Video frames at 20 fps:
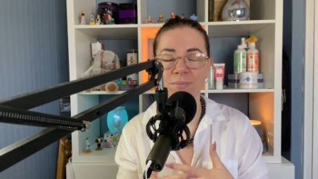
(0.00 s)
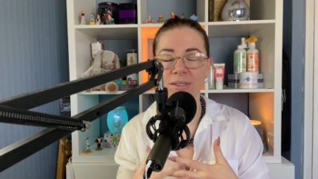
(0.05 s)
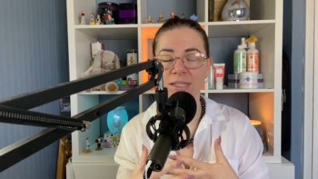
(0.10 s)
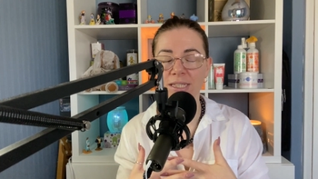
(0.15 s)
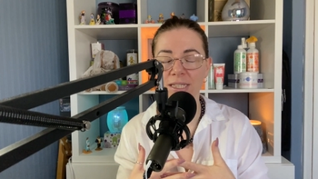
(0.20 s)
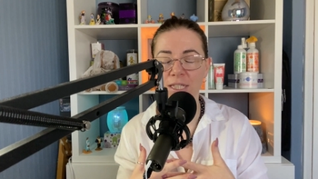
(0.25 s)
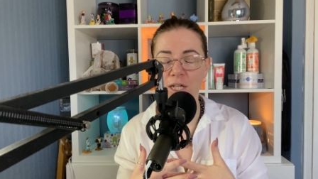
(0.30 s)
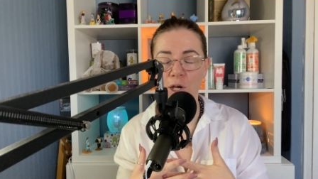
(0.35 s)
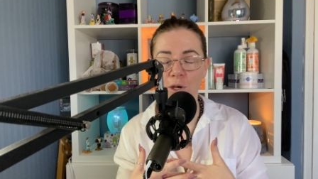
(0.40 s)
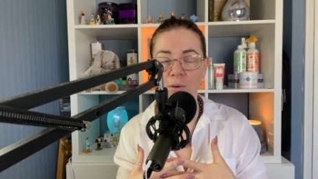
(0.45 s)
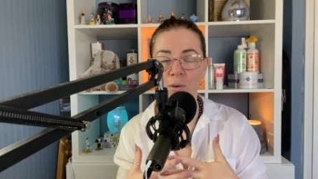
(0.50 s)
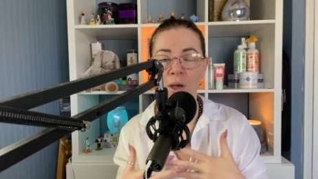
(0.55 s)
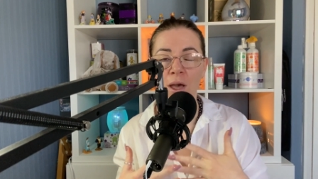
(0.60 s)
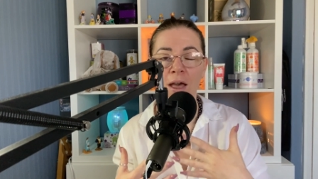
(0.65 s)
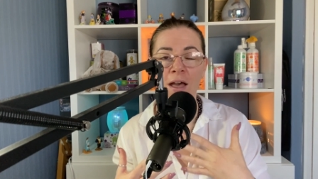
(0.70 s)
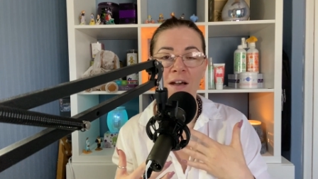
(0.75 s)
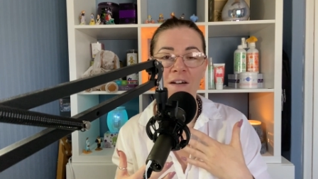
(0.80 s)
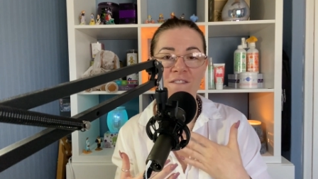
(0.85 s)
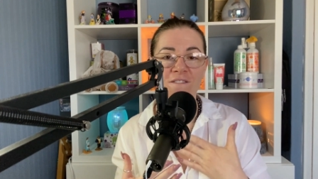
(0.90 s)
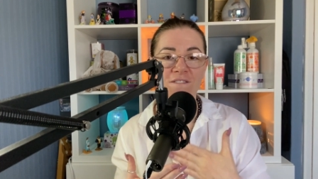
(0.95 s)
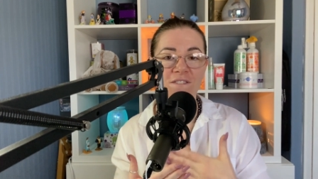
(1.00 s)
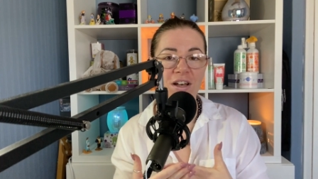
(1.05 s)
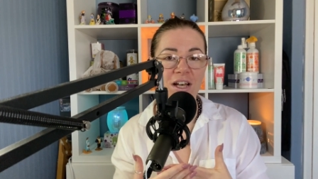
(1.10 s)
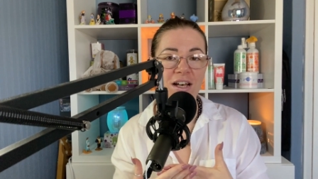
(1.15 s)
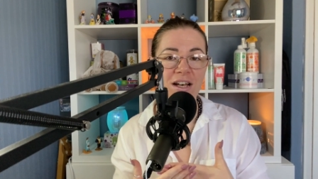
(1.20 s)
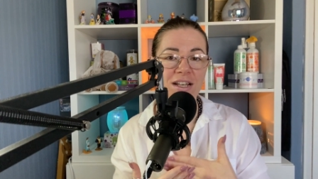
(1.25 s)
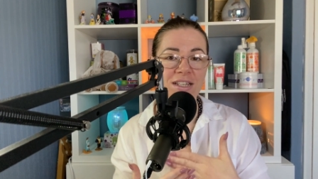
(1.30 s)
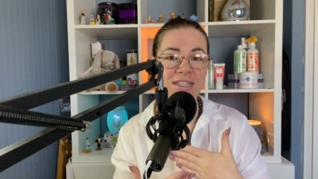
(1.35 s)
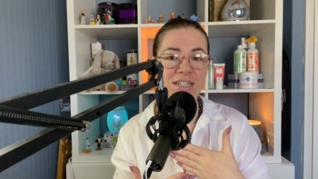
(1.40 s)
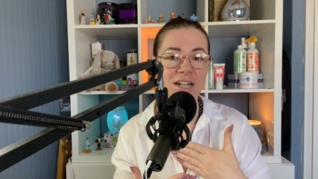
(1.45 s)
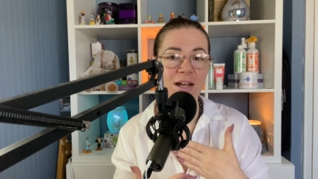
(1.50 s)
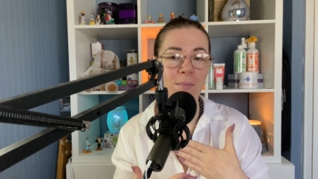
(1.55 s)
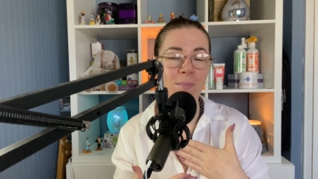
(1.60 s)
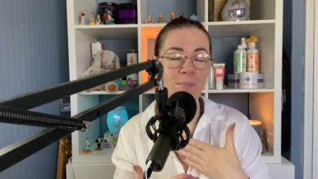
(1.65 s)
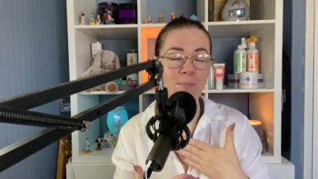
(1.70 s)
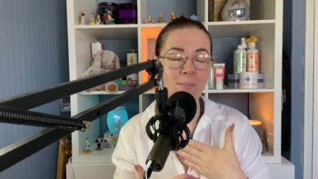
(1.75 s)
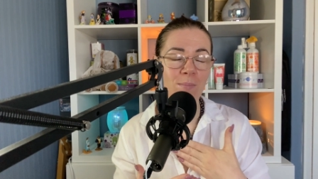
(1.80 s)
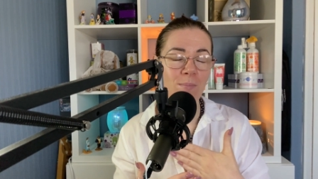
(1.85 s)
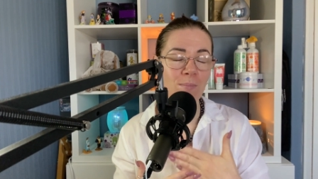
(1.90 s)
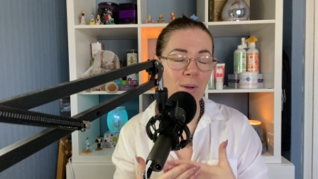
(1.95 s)
So first,
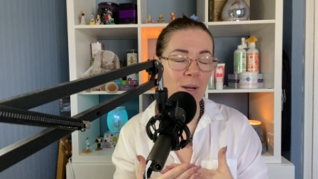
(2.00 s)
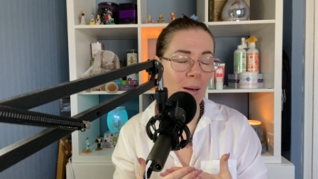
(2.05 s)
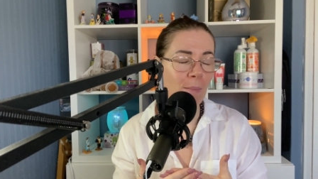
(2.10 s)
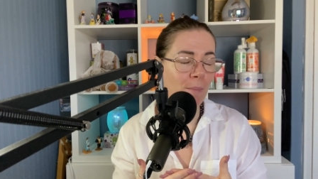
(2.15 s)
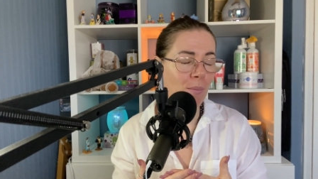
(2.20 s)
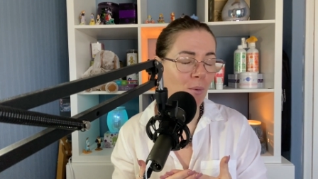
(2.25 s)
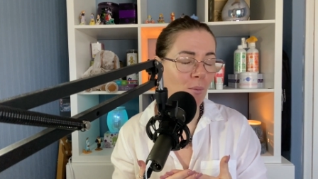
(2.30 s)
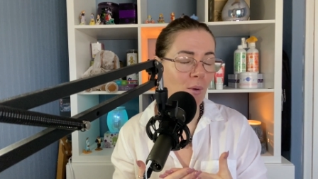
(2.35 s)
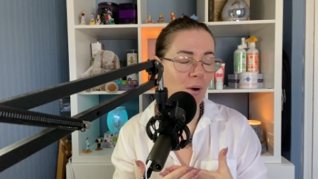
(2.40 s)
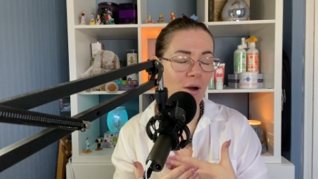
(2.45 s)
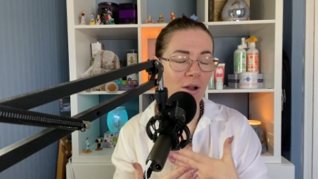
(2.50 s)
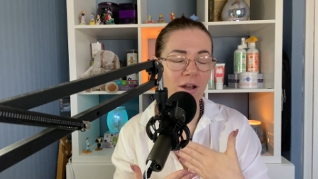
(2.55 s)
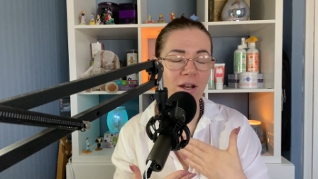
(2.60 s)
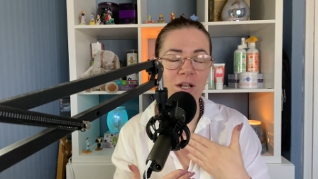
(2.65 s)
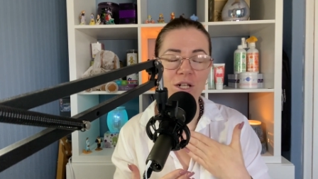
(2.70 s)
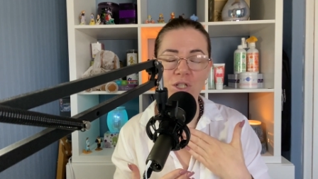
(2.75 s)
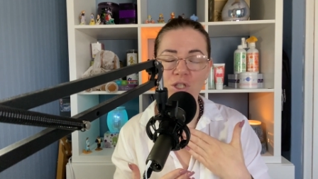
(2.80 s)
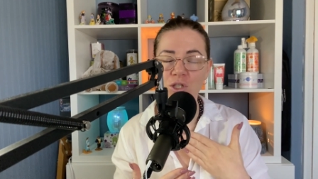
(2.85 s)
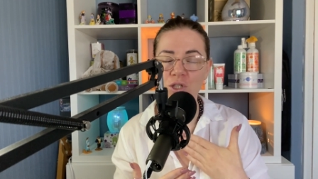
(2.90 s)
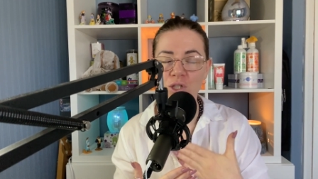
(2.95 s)
number one,